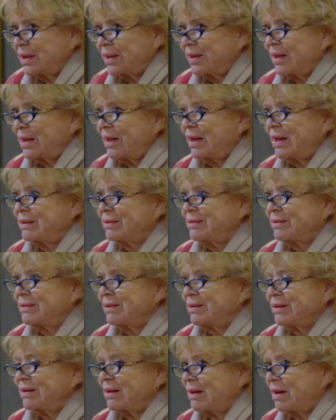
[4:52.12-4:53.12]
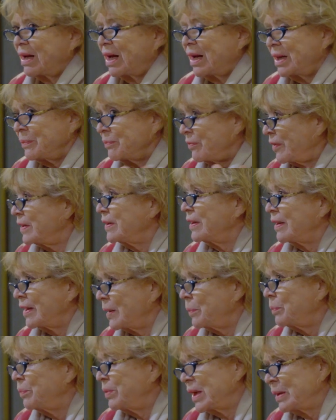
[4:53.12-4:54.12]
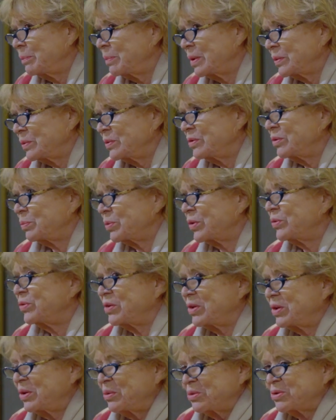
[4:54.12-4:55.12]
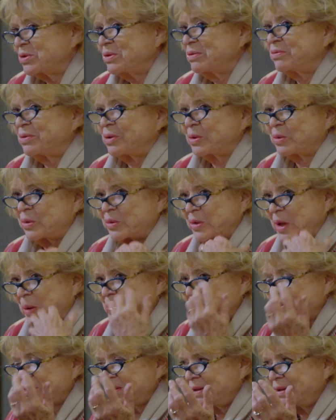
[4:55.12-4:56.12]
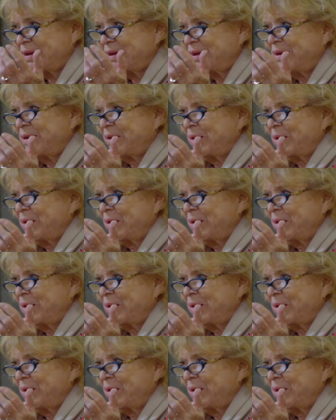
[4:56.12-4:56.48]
And I'm very happy about prosecution for corruption,